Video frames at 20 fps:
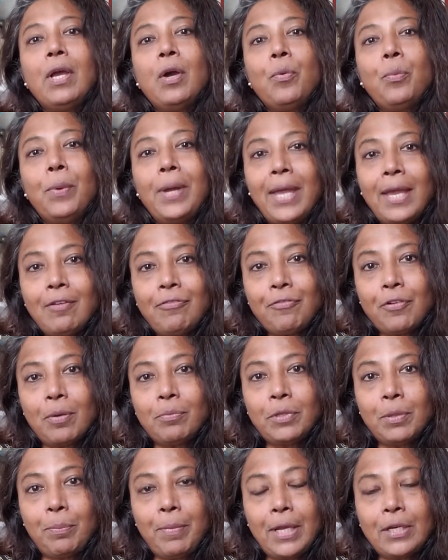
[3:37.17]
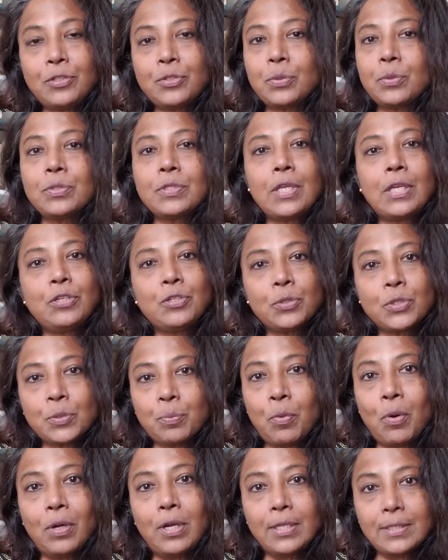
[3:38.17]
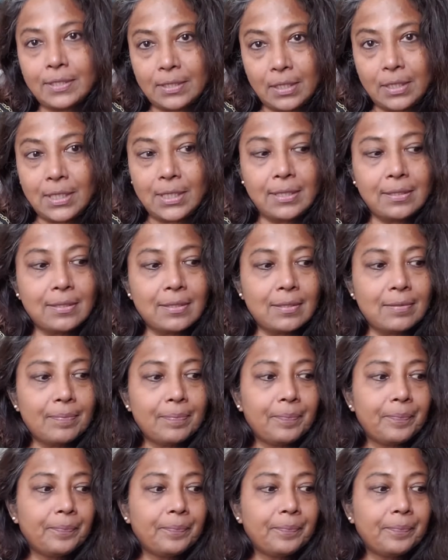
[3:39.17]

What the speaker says: away from the metros into smaller cities.